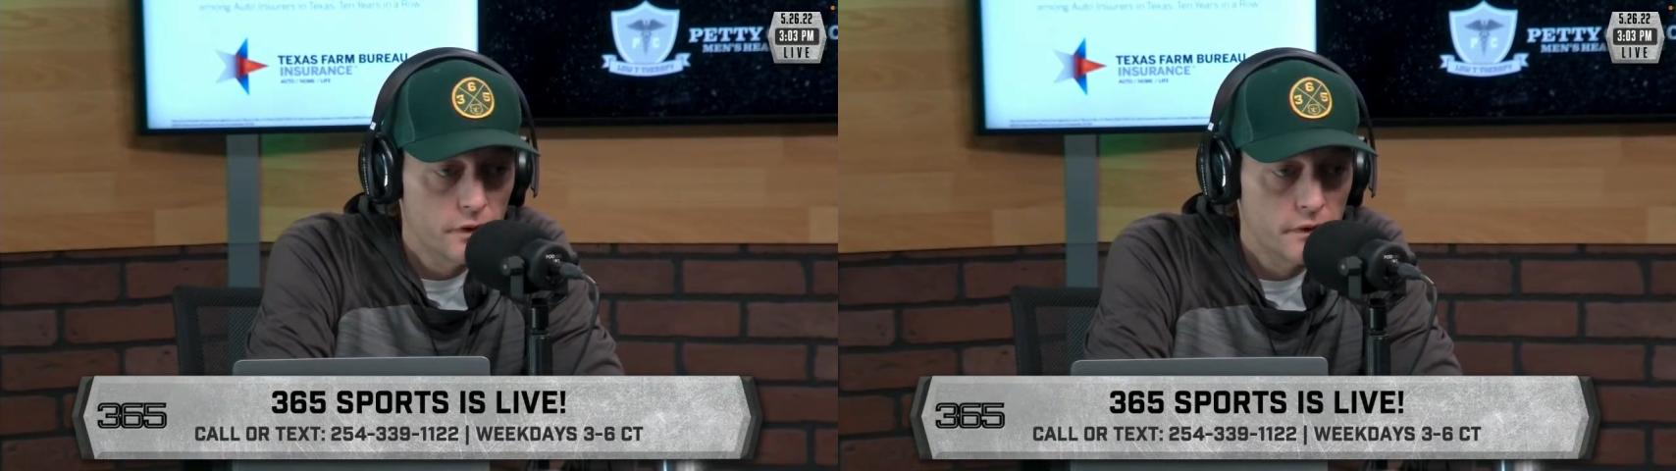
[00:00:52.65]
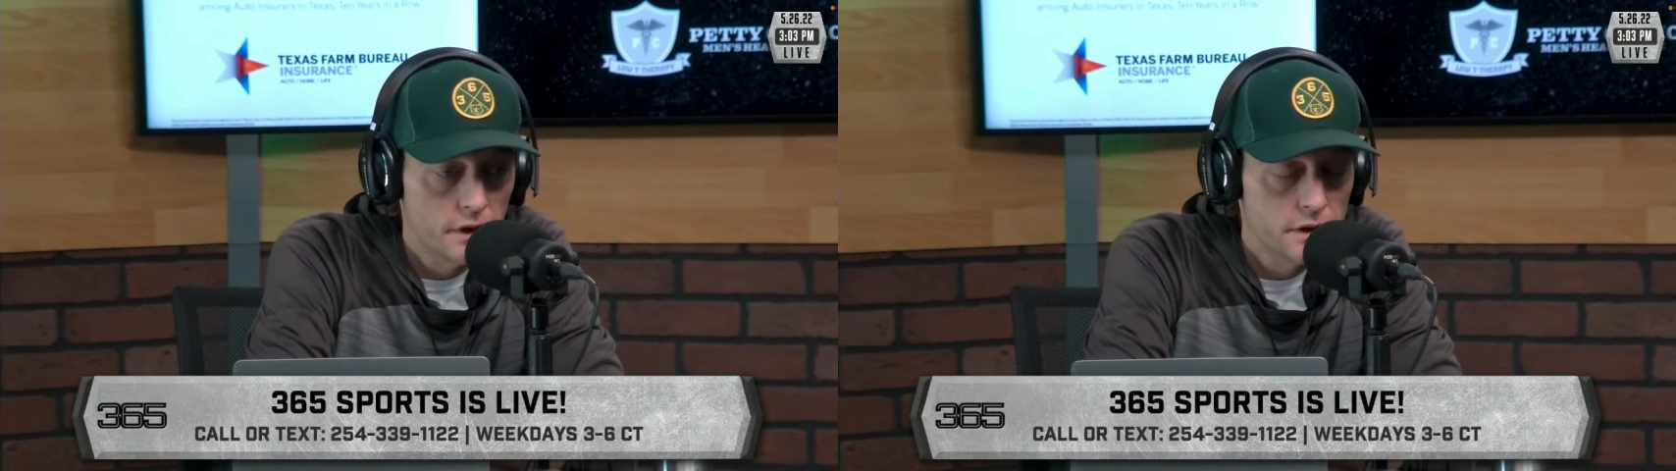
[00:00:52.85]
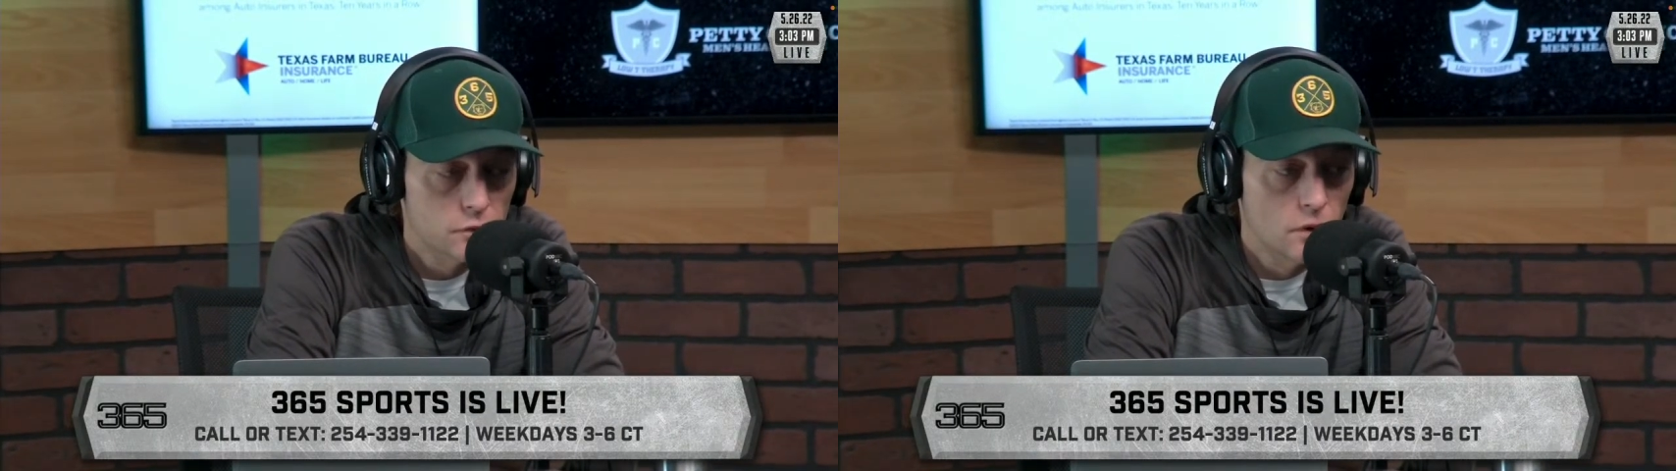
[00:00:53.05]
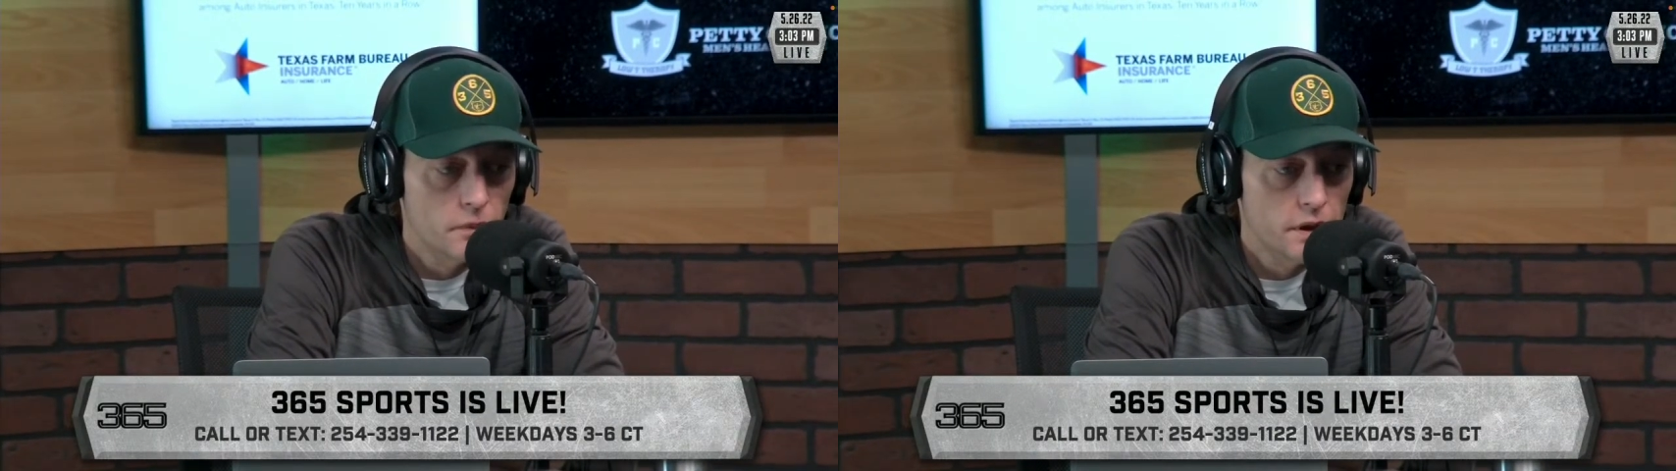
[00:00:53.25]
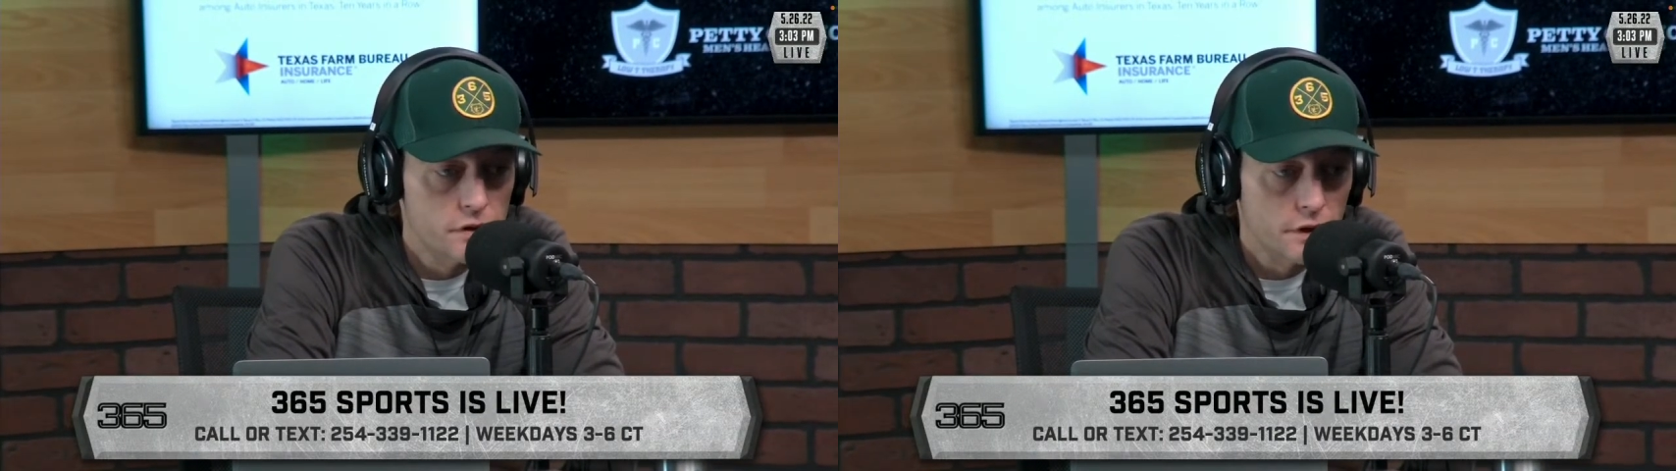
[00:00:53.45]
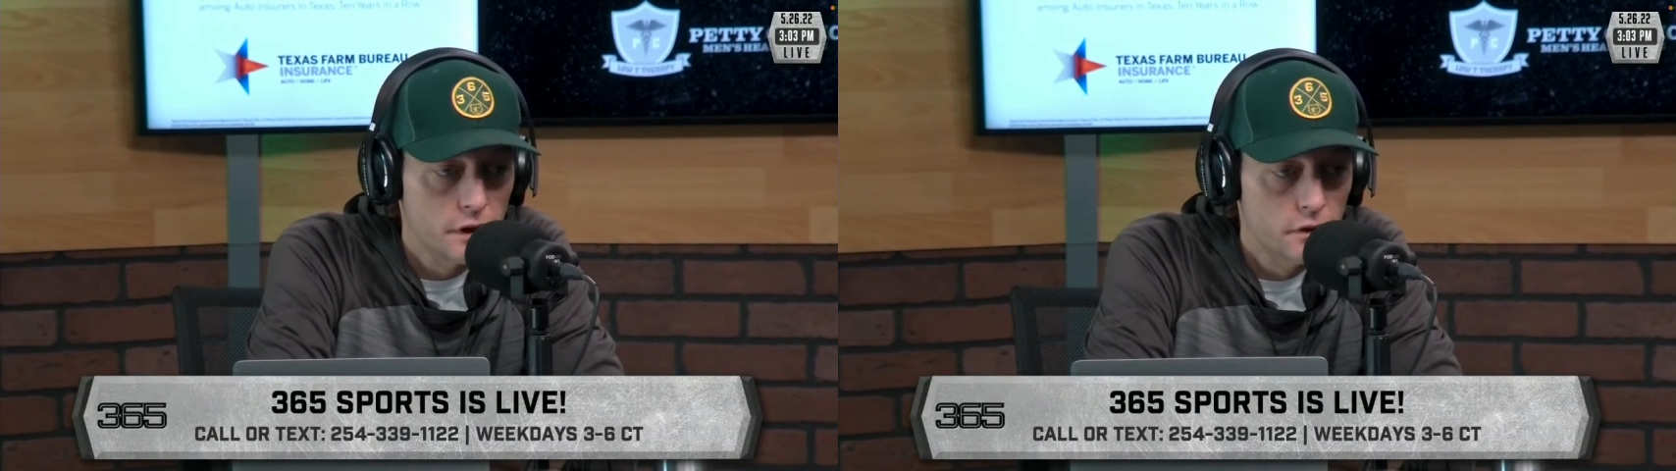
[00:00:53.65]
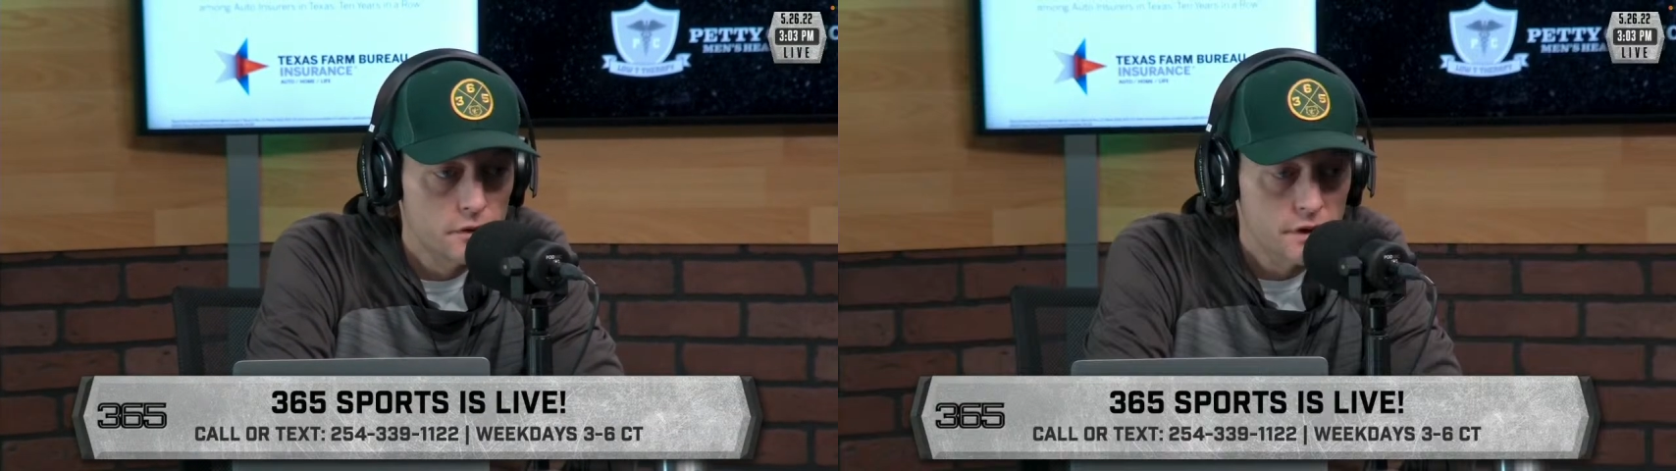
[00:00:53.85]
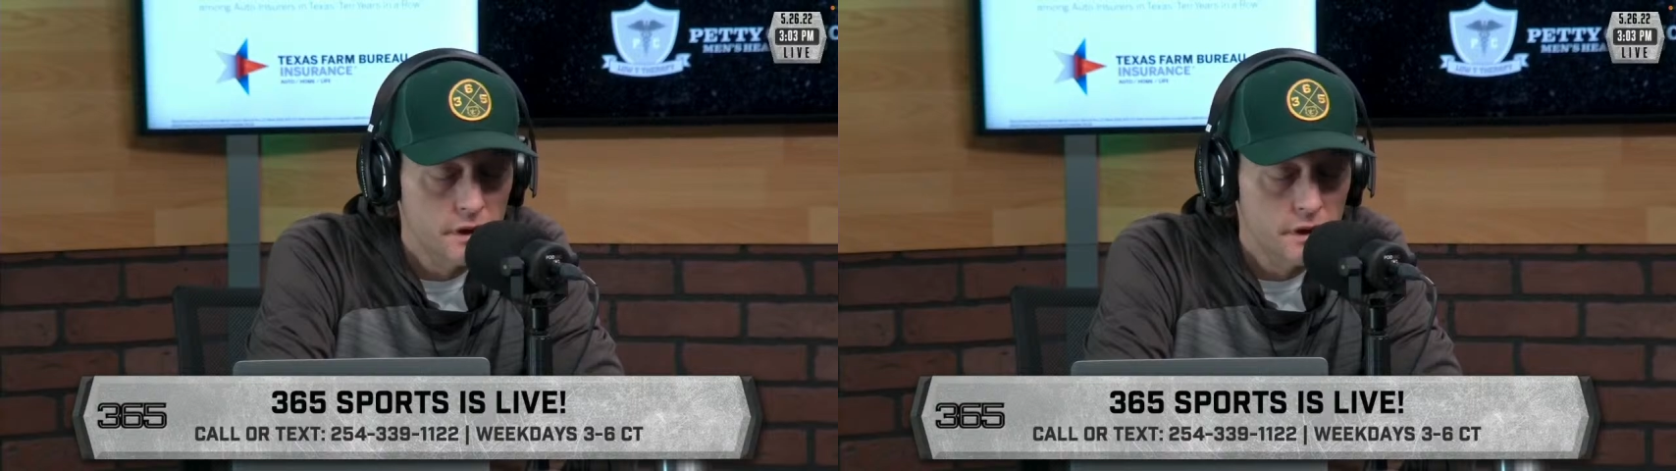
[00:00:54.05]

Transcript: at least one major coach,